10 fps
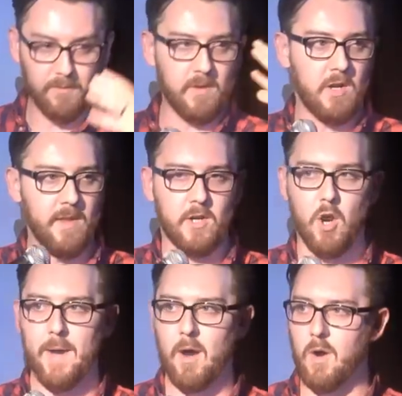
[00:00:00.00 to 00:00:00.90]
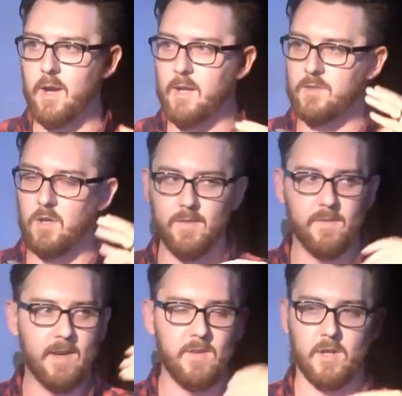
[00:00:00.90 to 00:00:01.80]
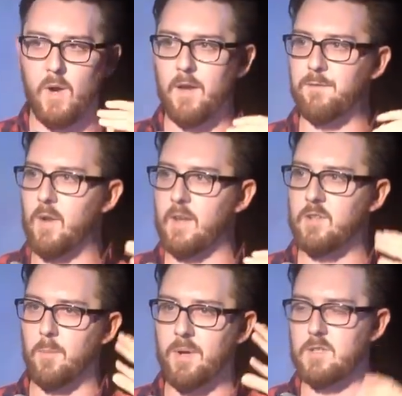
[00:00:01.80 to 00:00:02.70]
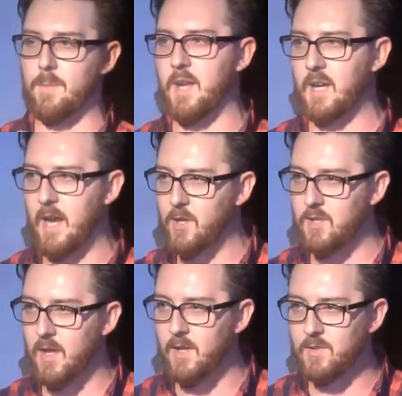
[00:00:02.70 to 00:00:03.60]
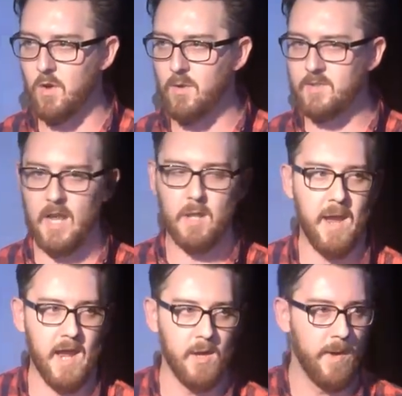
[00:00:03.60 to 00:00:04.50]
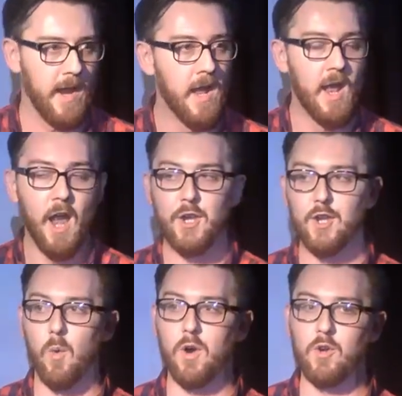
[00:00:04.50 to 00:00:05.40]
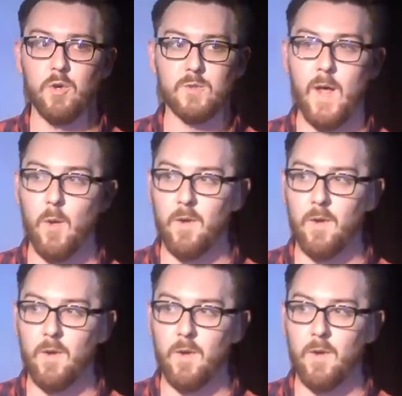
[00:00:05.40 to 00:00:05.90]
of, could they come out and you sort of, they're giving you quite a few, like, sort of bits of medication that sort of take the pain away. And you know what goes well